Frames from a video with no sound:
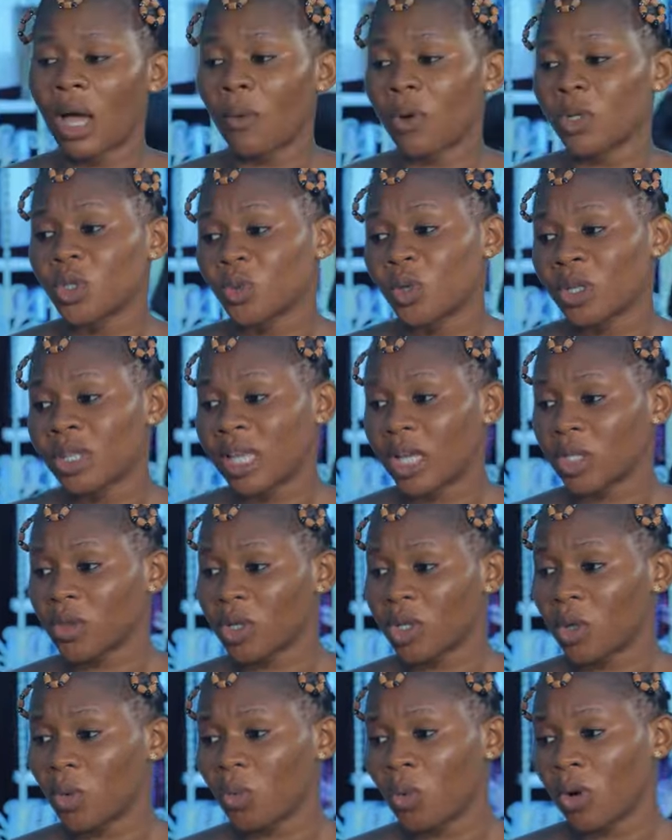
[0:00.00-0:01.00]
I was doing that
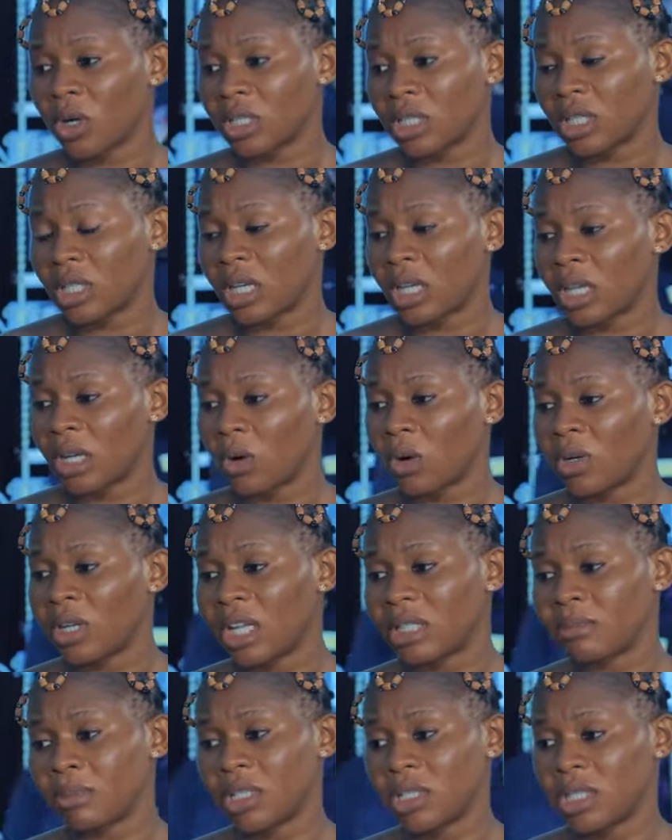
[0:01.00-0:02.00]
when he walked in and
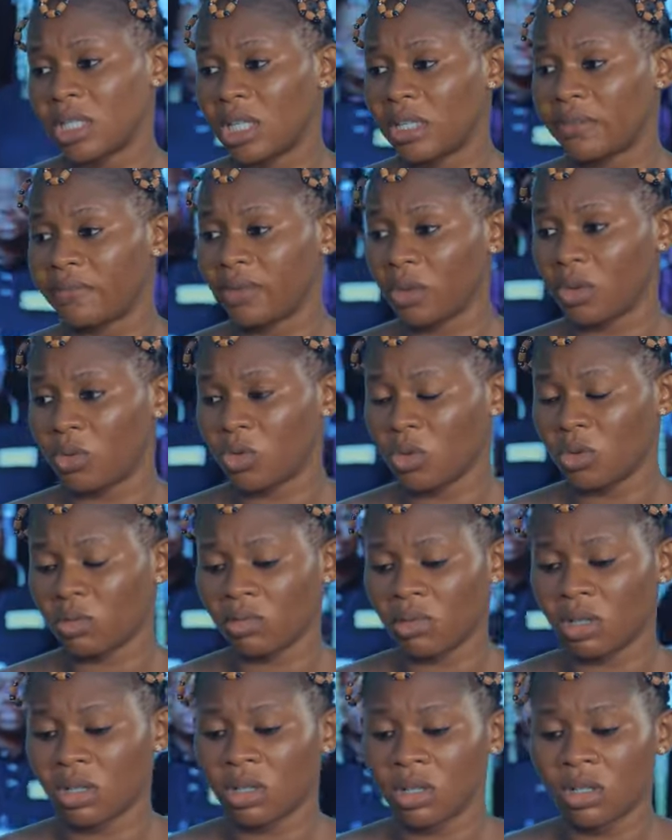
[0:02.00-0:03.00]
ordered me to leave the
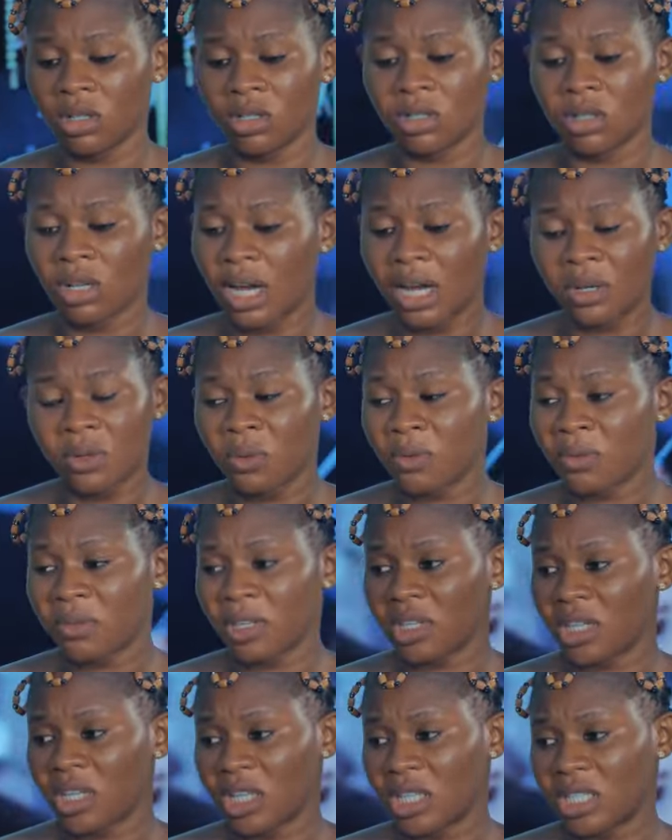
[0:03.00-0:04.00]
room. I don't
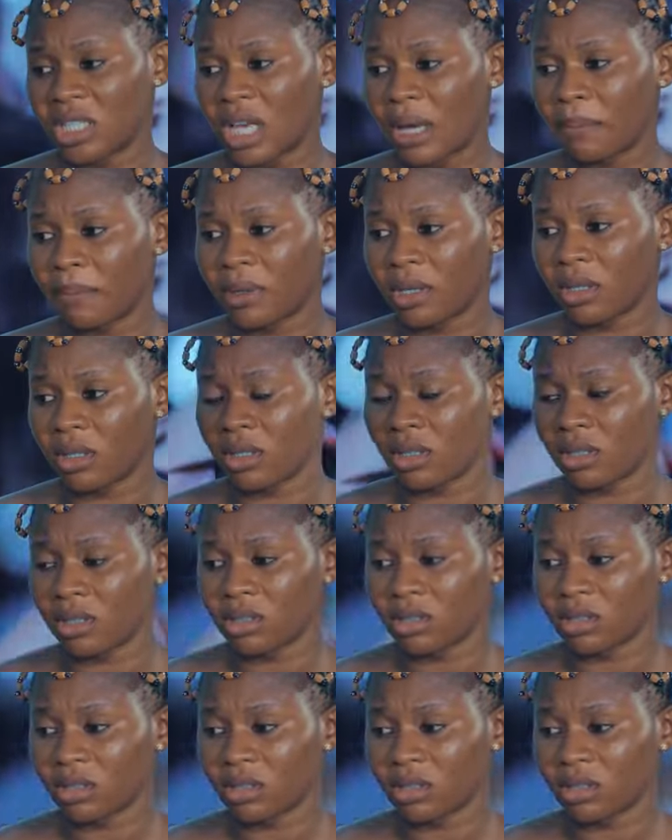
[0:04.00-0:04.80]
think he's happy.